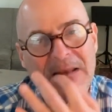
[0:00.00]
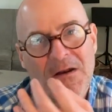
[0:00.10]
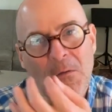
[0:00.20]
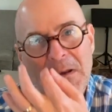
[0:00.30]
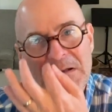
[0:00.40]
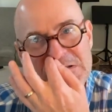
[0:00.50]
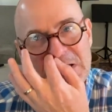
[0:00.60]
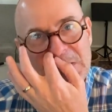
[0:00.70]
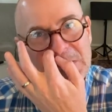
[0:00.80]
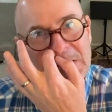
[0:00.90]
You know, in a
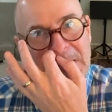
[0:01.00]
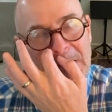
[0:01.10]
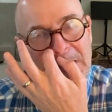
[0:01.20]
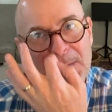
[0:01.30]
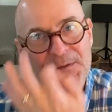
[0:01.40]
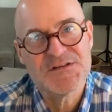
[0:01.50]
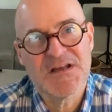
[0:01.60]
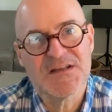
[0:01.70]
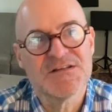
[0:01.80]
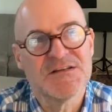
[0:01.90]
sense,
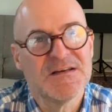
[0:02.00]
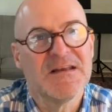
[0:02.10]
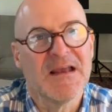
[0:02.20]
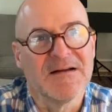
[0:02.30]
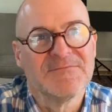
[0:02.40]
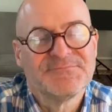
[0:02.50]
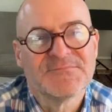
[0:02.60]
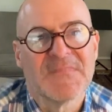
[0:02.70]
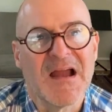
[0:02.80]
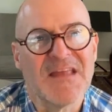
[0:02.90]
yeah.
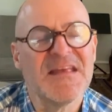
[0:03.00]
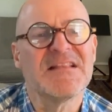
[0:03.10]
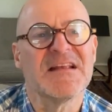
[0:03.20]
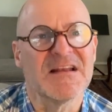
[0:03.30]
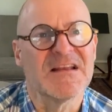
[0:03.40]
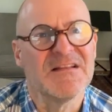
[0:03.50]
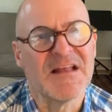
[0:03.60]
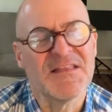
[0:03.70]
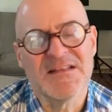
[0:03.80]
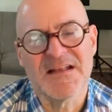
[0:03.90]
I think that
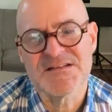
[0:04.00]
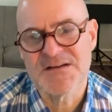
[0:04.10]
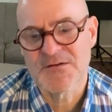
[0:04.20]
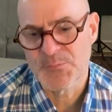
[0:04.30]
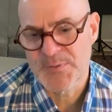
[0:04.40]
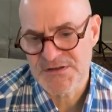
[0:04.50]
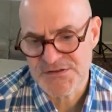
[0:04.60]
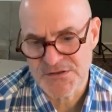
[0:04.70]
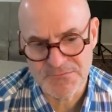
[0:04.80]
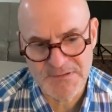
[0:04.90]
I think that's another
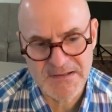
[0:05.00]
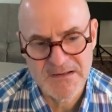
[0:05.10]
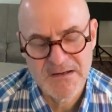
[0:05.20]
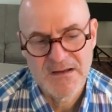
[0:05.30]
piece though, right?